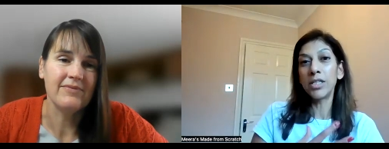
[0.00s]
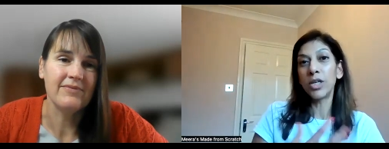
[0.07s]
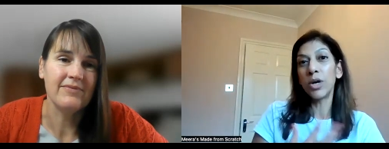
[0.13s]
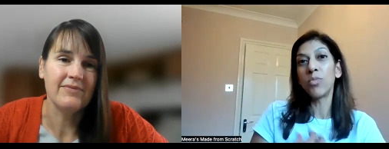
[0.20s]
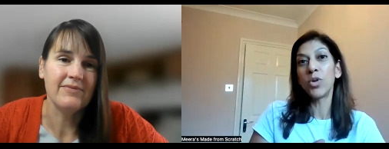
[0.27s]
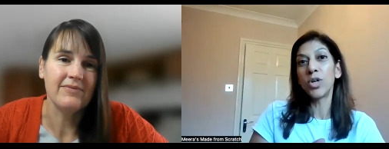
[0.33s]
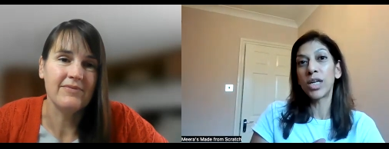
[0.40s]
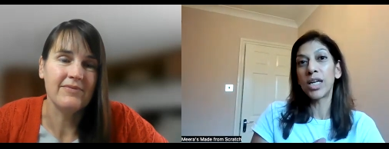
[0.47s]
Speaker 1: I
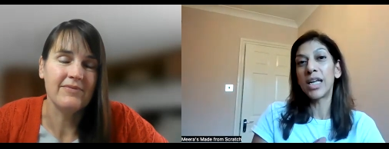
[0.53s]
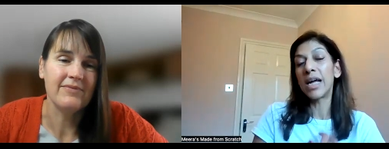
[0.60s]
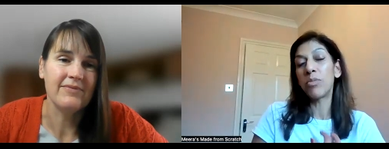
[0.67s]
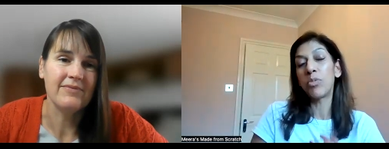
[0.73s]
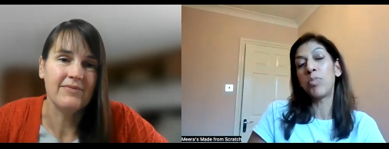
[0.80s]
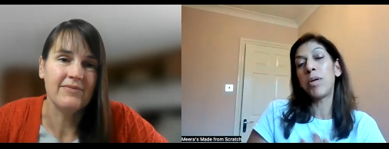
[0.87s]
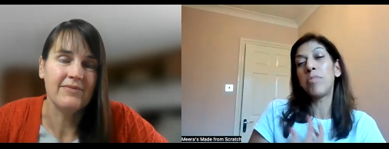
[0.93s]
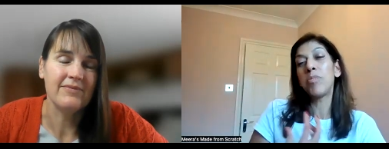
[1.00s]
don't want to connect
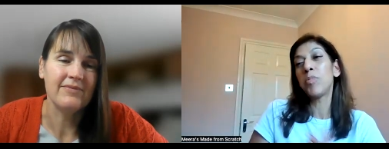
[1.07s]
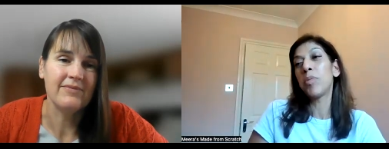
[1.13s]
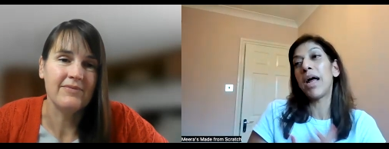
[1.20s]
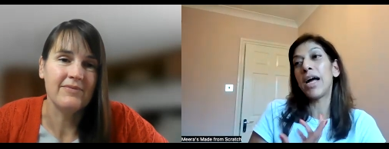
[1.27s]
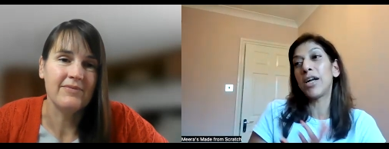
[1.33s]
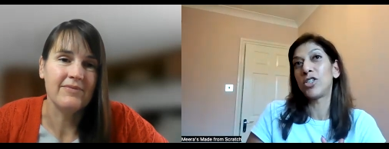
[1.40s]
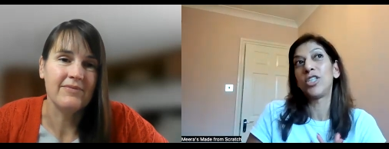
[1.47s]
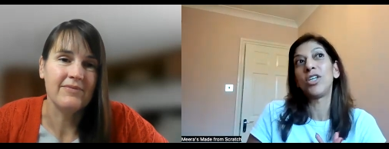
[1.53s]
with people, but
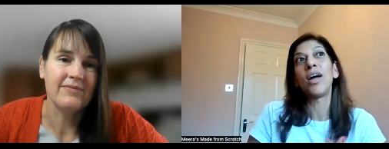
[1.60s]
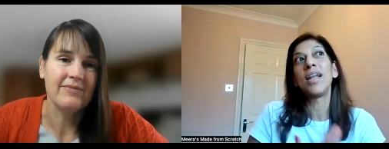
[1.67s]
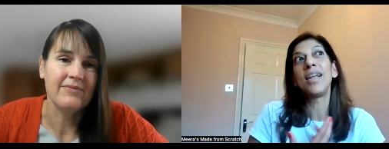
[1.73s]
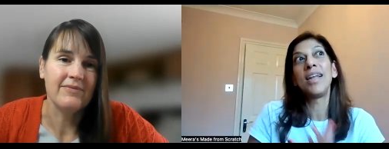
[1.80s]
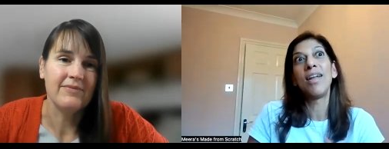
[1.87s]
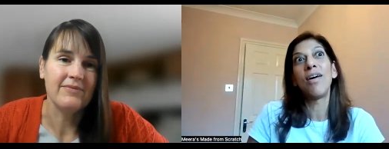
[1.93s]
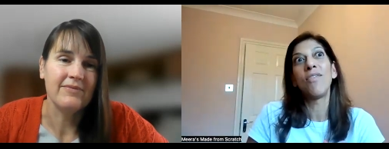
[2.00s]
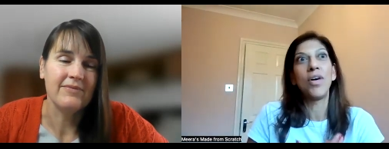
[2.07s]
actually, I
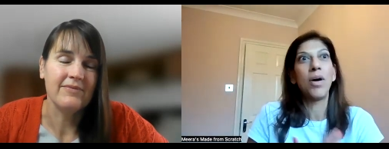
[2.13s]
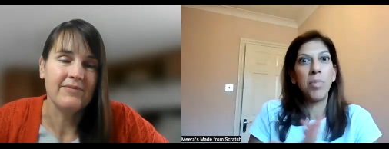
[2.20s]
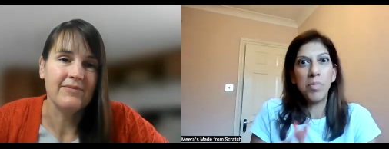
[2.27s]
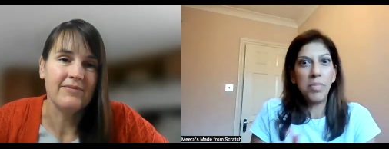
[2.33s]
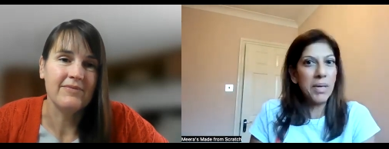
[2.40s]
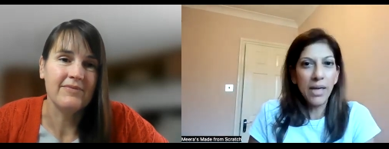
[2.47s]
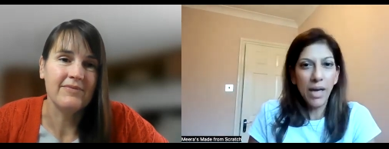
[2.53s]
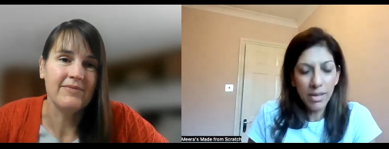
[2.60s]
love it. I'm
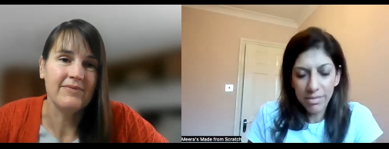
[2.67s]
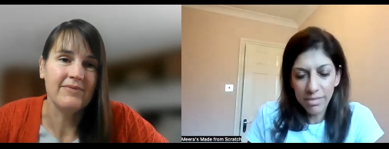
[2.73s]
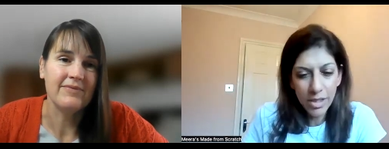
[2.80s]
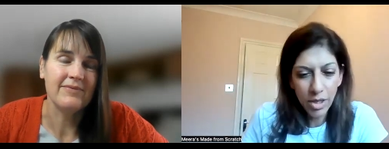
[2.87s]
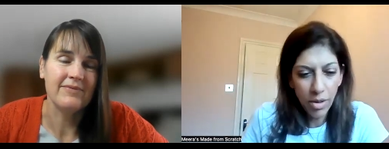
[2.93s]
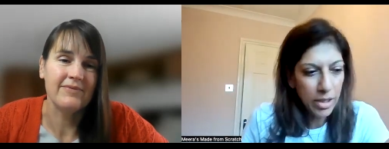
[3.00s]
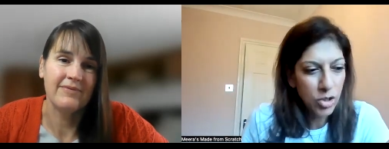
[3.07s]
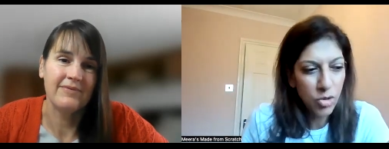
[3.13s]
a, I,
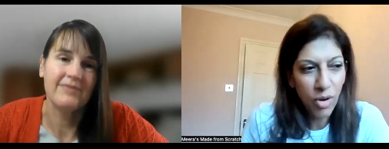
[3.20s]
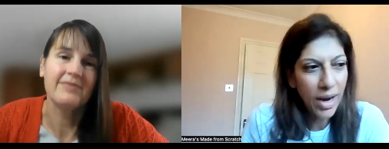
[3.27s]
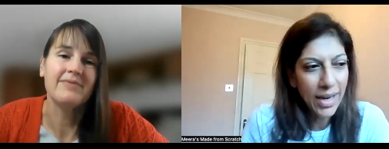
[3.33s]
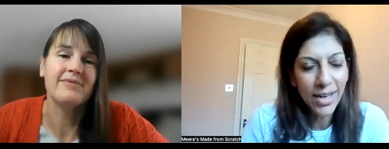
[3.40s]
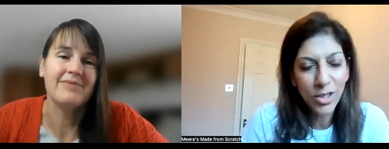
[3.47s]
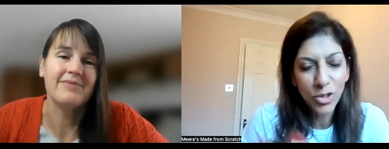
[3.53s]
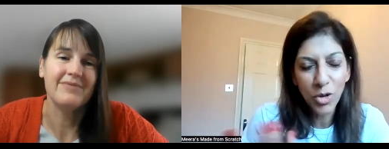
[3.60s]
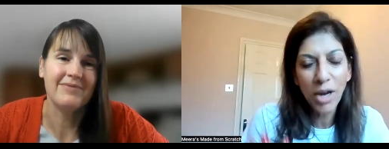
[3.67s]
you know, I
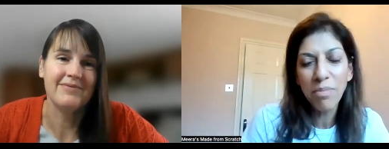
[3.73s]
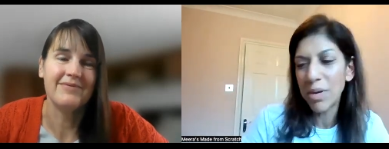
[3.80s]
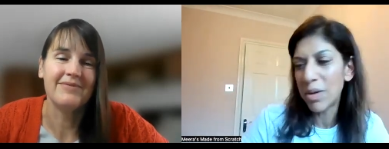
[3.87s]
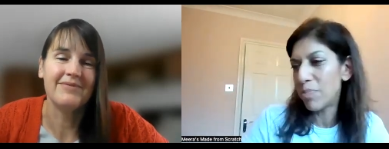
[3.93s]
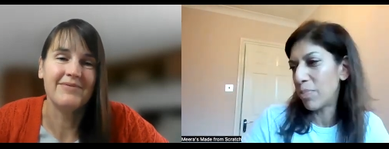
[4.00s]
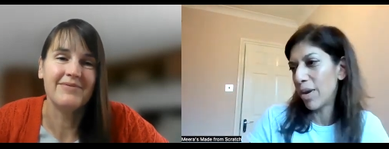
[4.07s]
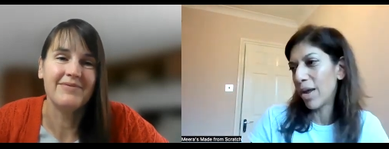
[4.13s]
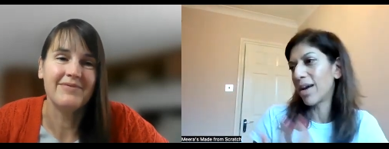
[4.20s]
train. I train
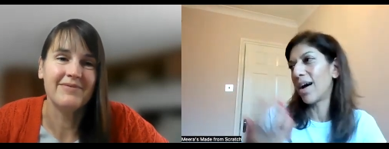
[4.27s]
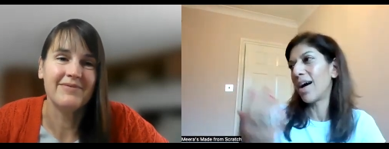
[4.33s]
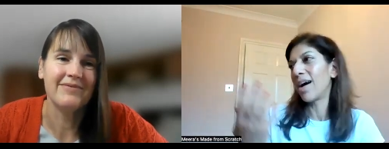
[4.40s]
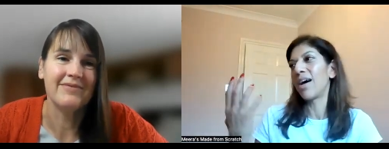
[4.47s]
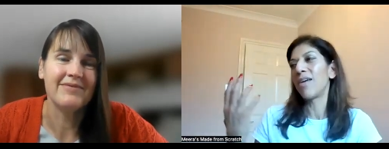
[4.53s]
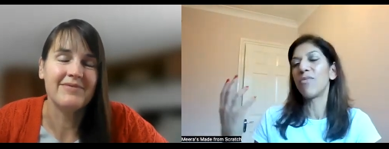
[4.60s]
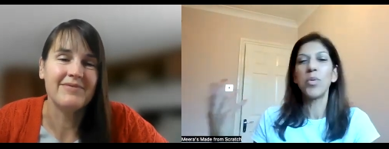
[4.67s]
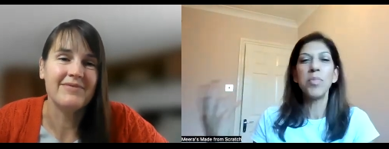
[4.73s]
people. I,
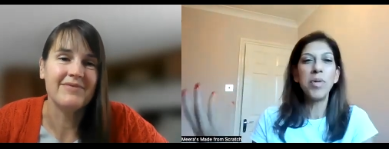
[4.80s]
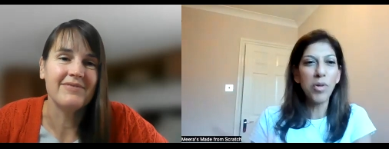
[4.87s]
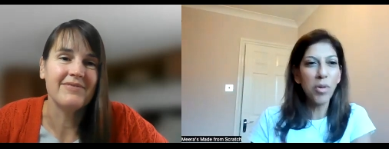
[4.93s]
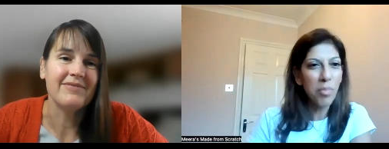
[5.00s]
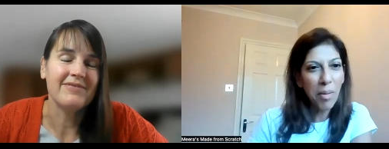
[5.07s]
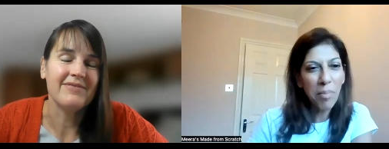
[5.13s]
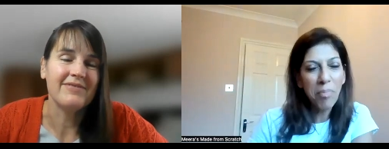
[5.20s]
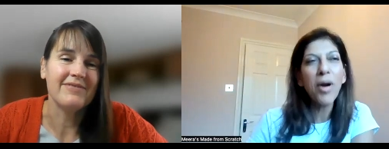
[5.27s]
I have women
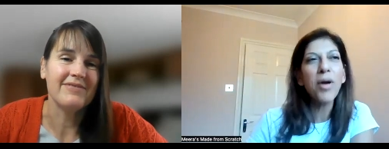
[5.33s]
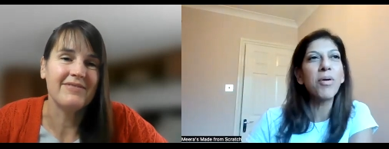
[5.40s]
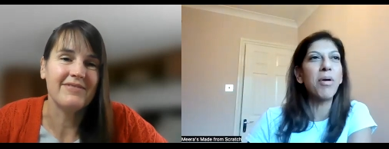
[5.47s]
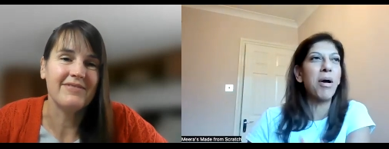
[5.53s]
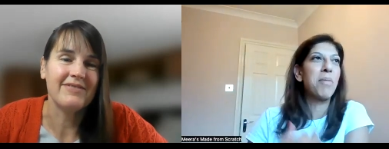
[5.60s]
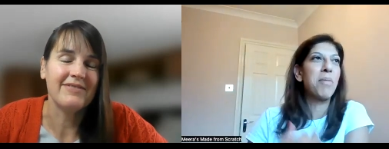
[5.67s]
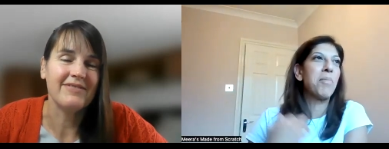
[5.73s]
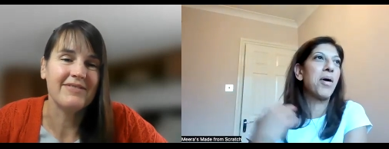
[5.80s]
on my
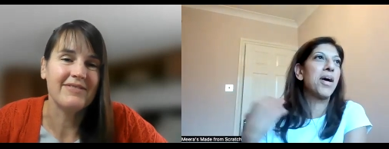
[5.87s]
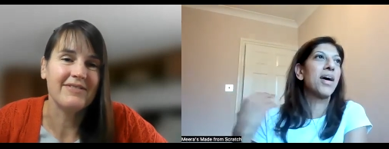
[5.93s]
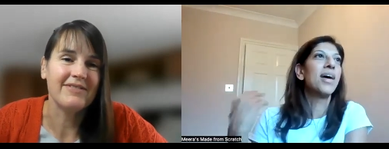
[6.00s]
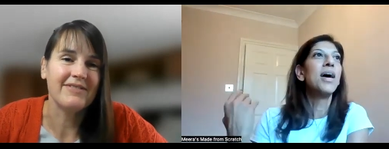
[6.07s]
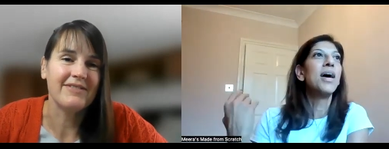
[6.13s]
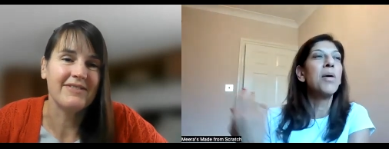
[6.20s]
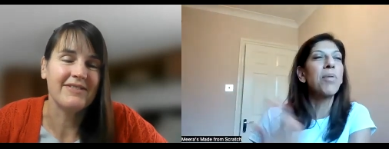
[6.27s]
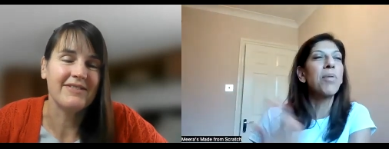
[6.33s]
program. My
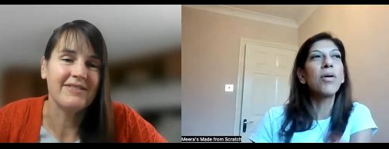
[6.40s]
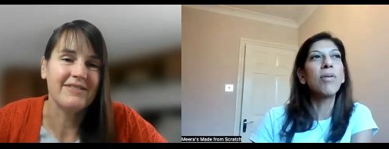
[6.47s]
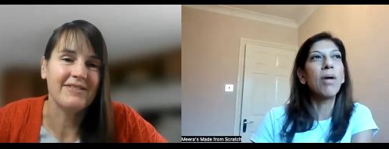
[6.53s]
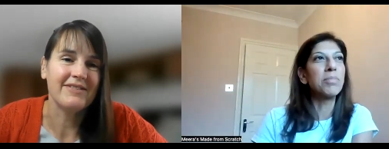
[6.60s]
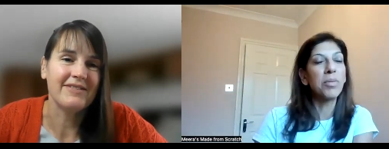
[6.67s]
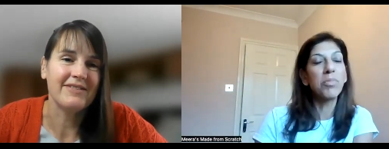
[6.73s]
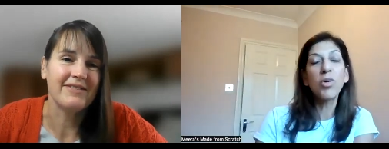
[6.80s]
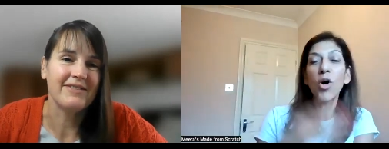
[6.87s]

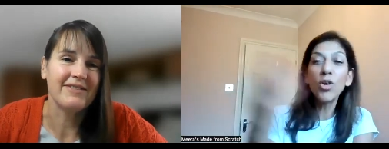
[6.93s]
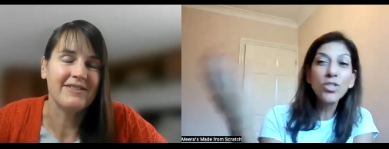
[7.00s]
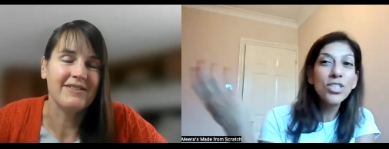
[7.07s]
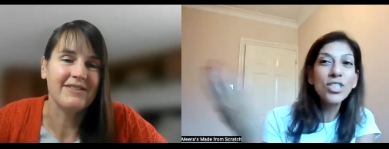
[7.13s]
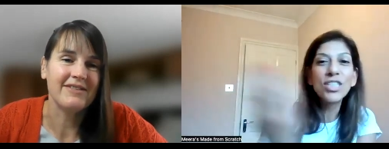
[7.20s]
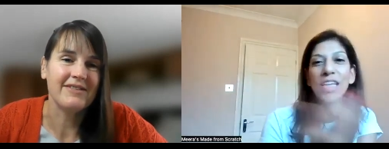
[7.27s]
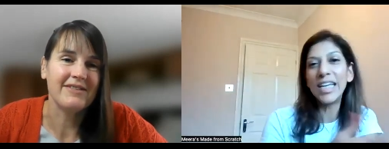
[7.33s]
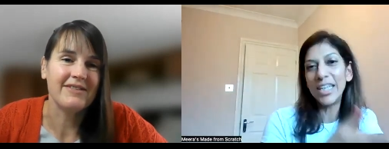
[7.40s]
programs. I'm
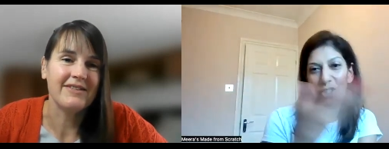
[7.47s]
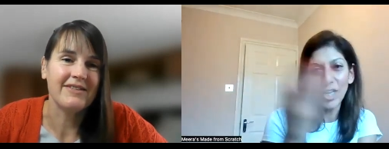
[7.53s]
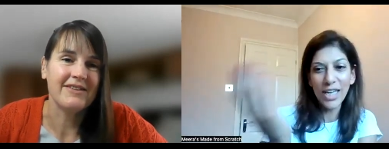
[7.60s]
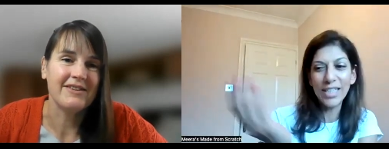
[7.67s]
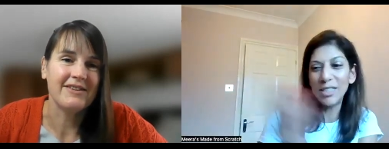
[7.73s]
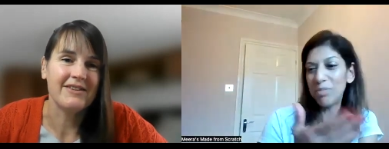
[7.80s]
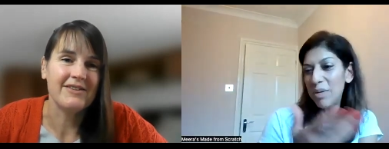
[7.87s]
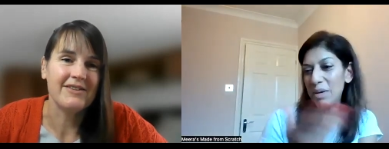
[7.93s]
constantly
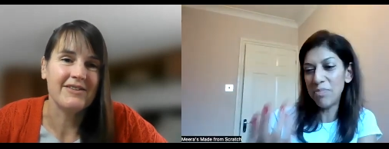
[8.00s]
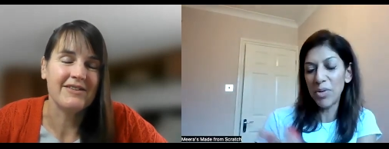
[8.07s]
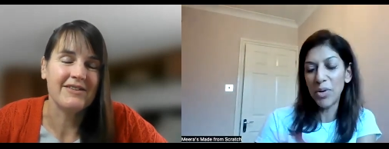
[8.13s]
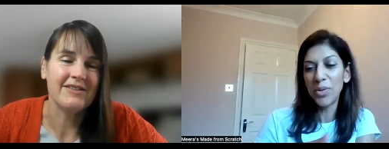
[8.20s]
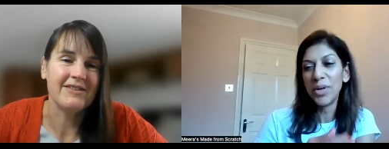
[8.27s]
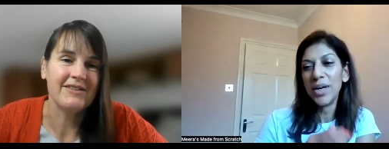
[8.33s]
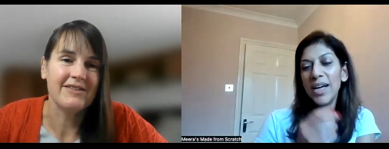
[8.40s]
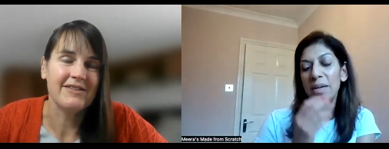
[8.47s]
chatting to
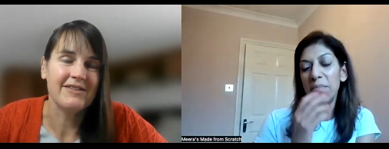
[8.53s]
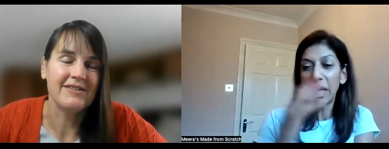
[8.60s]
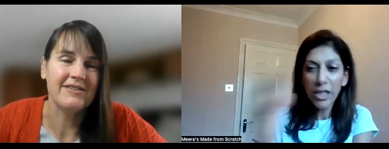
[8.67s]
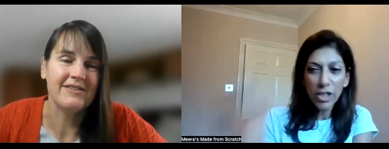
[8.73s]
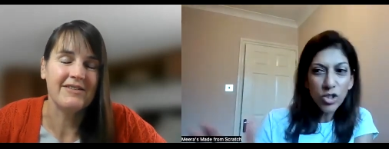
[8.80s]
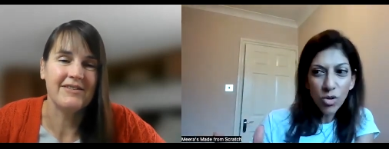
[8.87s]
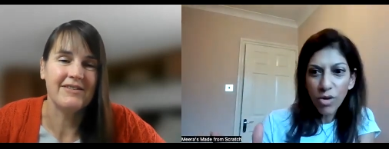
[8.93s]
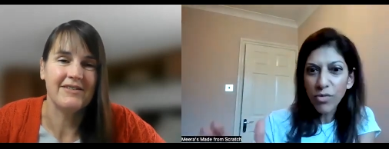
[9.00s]
people,
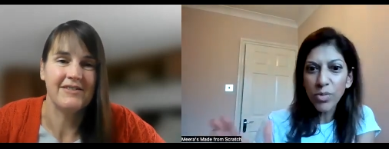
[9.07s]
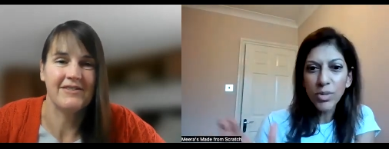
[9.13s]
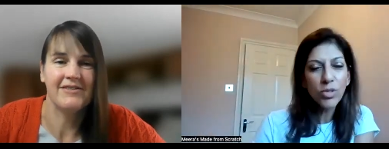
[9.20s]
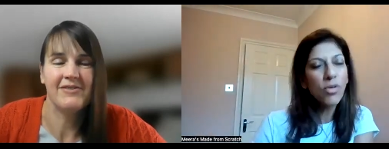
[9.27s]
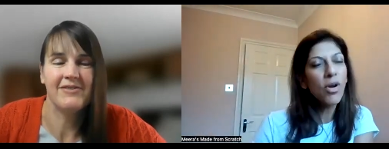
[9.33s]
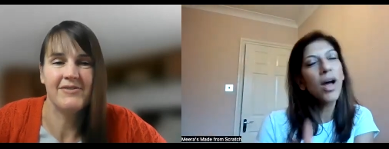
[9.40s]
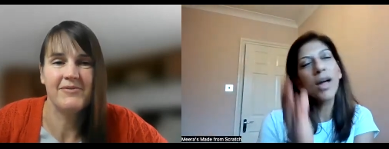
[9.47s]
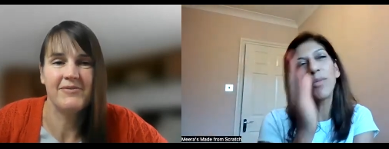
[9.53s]
making sure everyone's
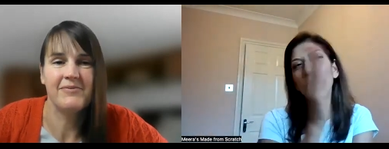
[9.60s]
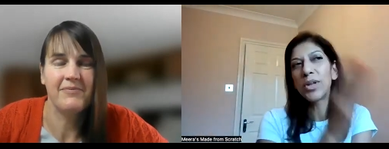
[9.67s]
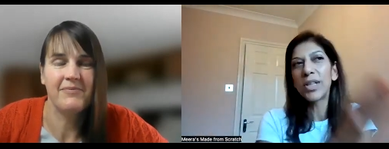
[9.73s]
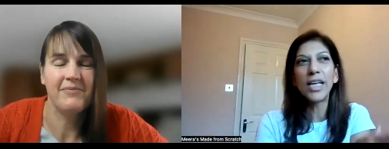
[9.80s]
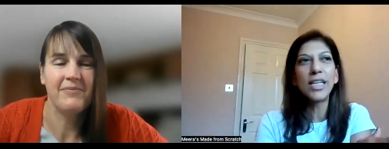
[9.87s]
all right. What are